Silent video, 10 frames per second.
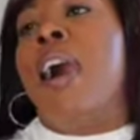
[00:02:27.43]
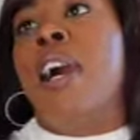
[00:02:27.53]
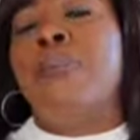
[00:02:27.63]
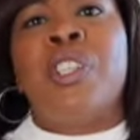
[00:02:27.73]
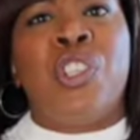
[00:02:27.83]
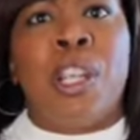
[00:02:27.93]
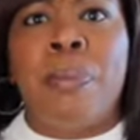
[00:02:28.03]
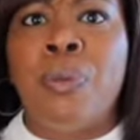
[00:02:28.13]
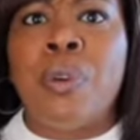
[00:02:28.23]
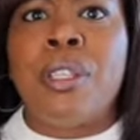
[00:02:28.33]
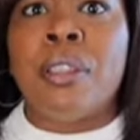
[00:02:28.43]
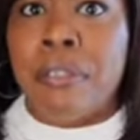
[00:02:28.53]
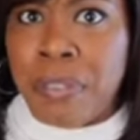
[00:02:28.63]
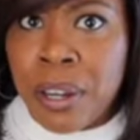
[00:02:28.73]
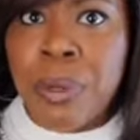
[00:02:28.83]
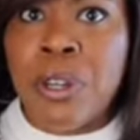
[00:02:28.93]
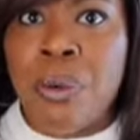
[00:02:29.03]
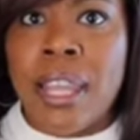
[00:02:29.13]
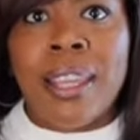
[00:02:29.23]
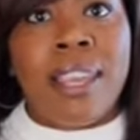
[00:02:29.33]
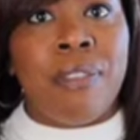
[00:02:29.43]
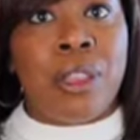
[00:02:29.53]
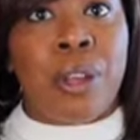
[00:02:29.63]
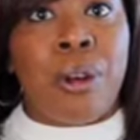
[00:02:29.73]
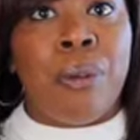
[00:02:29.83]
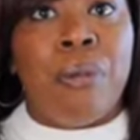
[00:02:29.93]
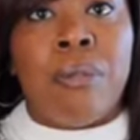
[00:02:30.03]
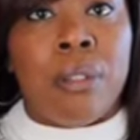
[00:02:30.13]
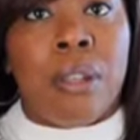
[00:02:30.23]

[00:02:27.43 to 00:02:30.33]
The shipping was very quick, even though,